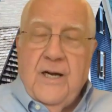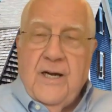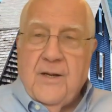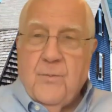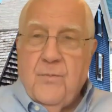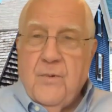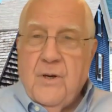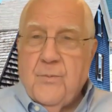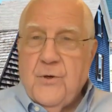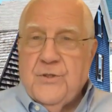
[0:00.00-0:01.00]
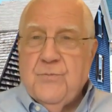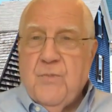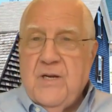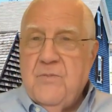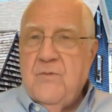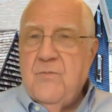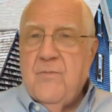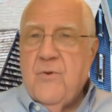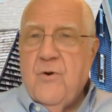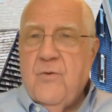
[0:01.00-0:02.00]
and a, a person might be a
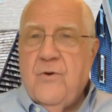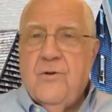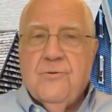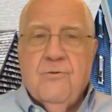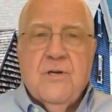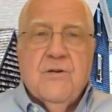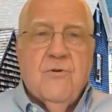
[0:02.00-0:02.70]
member of all three